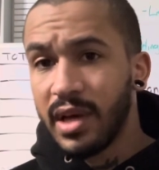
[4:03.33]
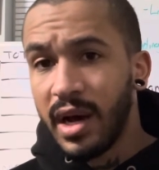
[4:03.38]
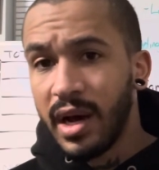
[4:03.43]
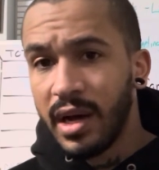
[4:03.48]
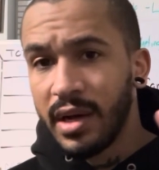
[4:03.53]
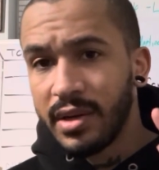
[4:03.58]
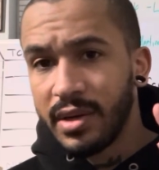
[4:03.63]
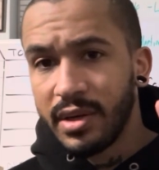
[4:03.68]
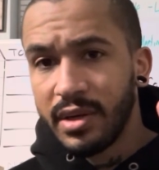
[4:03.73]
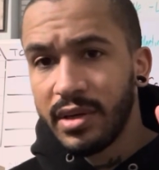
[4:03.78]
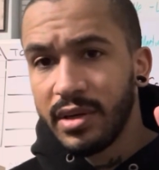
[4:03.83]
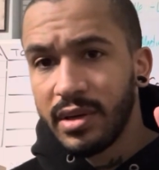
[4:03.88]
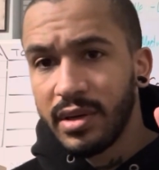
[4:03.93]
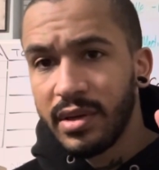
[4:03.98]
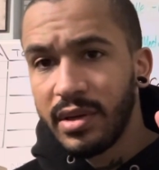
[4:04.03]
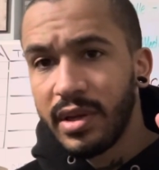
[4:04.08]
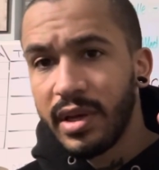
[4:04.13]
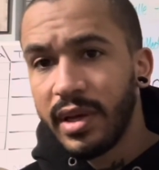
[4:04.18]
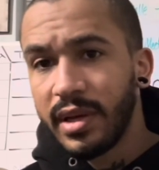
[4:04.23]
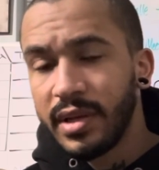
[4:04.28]
honor
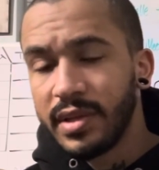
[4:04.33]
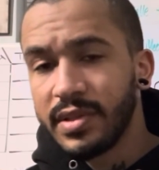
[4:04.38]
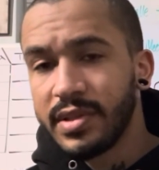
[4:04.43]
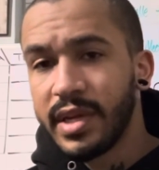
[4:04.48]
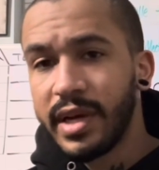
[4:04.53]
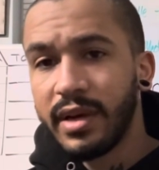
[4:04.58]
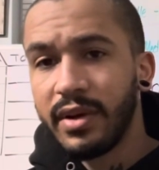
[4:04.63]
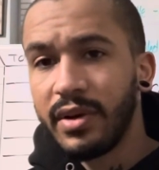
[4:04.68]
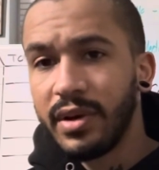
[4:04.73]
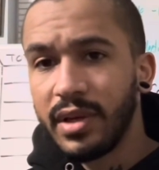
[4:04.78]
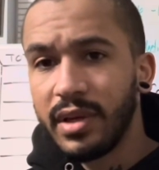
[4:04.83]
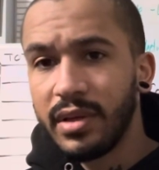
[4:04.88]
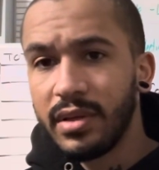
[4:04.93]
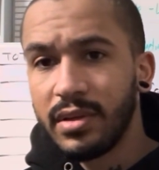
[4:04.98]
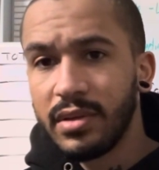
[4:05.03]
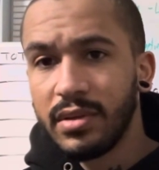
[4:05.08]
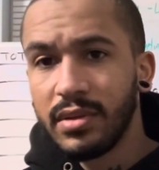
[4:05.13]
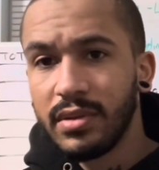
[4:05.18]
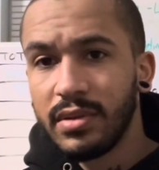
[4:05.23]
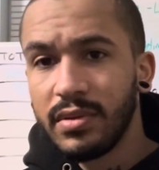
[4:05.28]
and integrity.
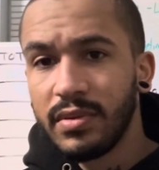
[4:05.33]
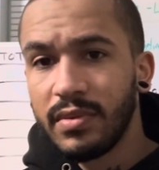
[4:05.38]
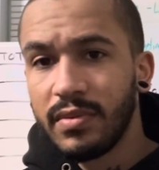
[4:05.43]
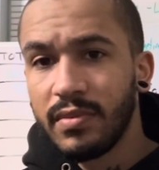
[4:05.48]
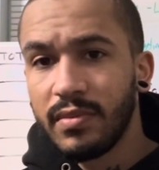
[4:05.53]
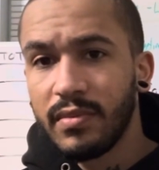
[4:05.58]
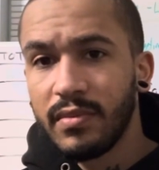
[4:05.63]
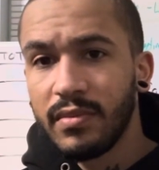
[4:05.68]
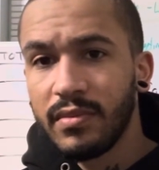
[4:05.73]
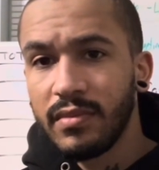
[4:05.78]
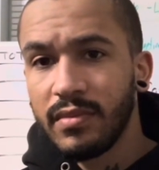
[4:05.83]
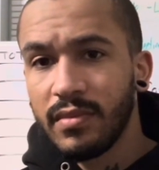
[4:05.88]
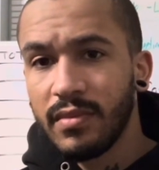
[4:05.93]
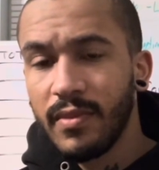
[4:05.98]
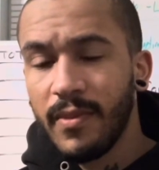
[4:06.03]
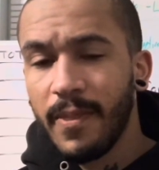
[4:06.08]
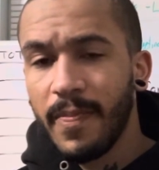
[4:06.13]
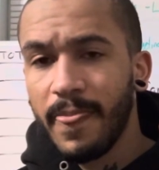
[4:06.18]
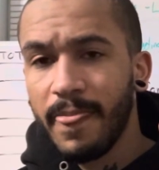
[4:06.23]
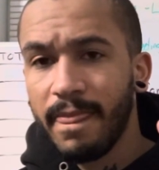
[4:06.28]

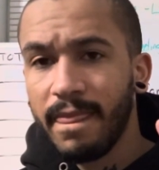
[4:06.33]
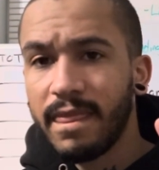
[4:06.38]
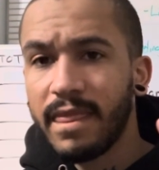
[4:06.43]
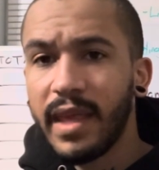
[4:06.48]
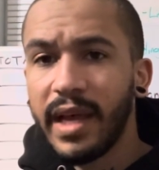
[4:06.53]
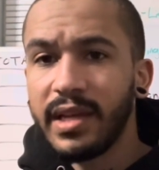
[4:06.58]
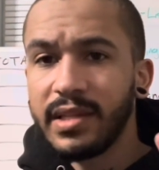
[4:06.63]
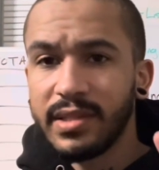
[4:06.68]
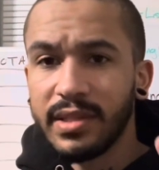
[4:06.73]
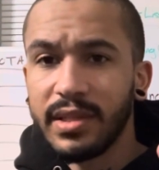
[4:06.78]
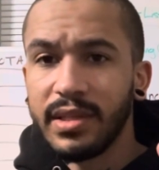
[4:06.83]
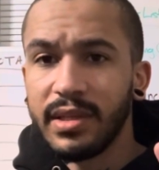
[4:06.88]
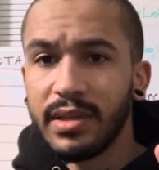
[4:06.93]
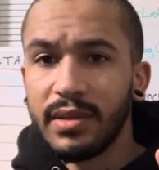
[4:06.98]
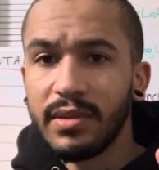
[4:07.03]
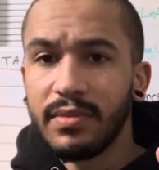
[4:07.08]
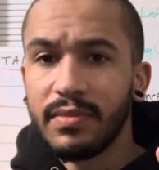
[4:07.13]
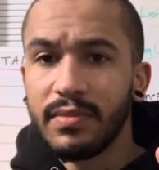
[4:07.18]
That's it.